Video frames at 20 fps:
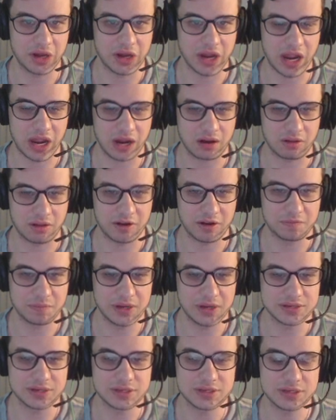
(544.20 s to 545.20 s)
had a lot of
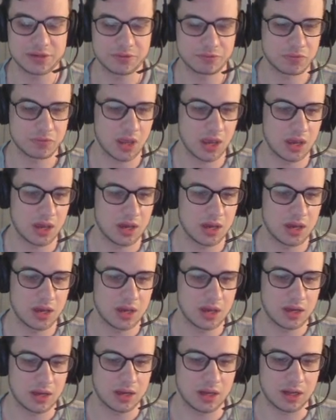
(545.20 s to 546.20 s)
pieces,
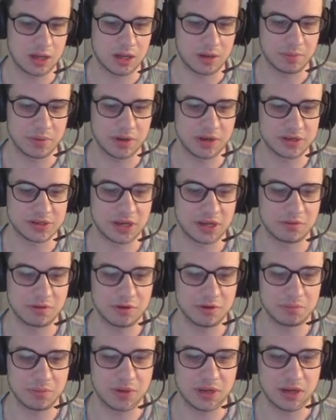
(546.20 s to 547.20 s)
because I
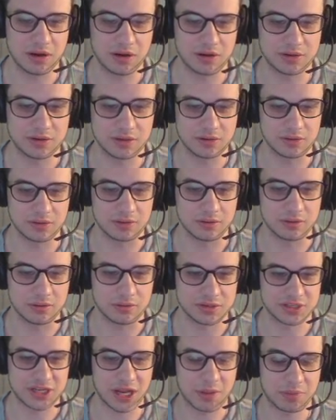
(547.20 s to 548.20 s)
wouldn't be here to
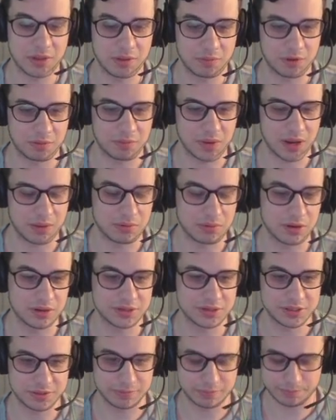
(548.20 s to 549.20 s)
stop them with my pawns.